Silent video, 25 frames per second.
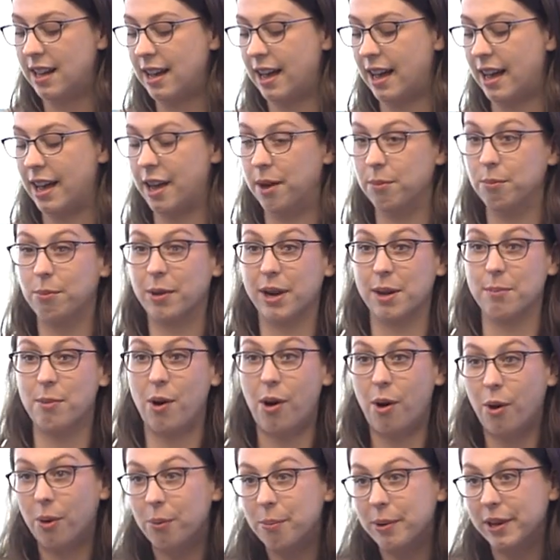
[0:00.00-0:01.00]
Um, what I'm
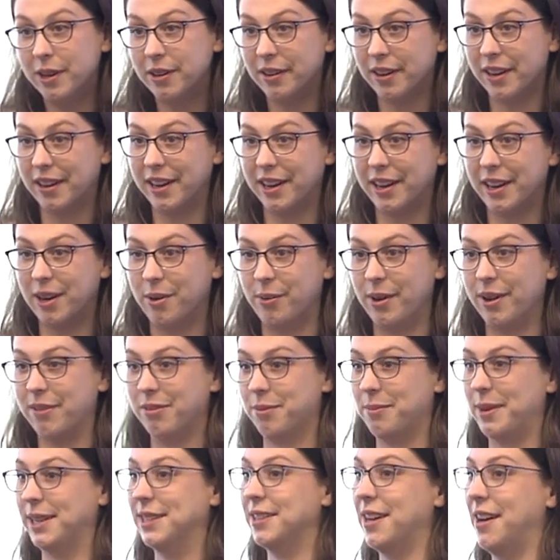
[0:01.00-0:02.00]
hoping you're going to get away
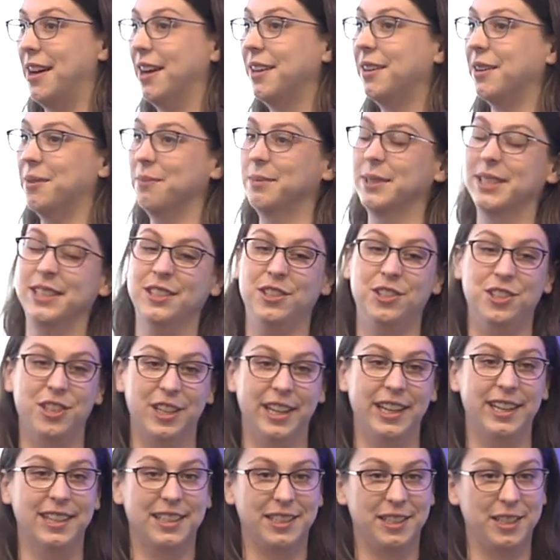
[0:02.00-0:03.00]
from my talk, I'm going to
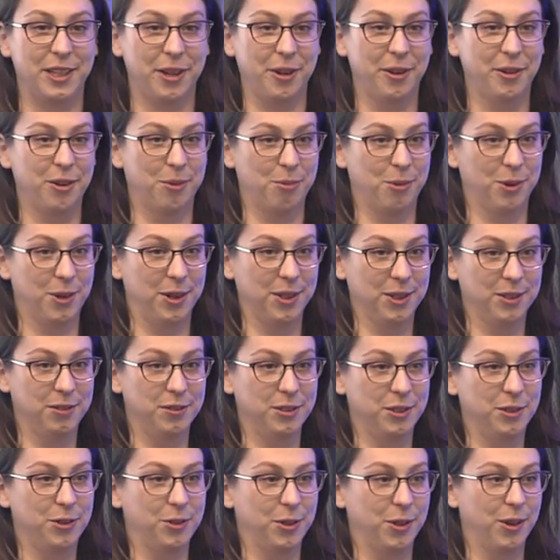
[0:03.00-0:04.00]
cheat and tell you the moral of
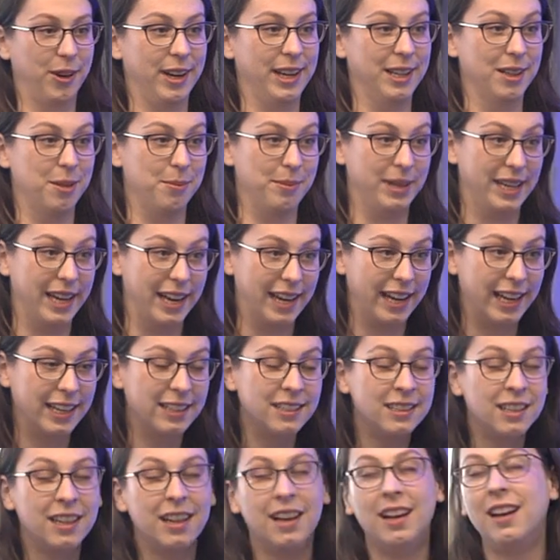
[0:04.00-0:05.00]
the story in the
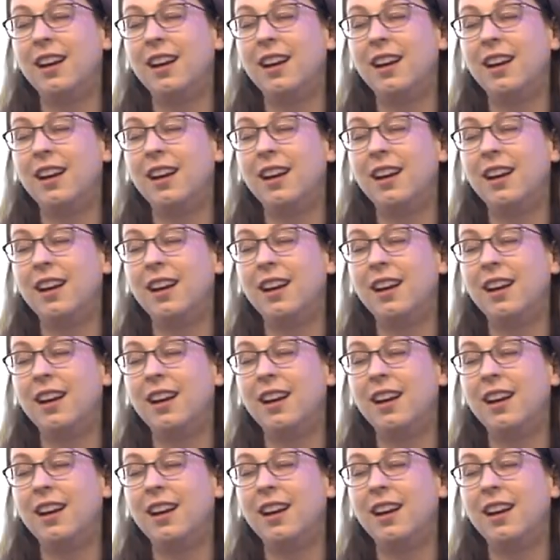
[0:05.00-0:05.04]
beginning.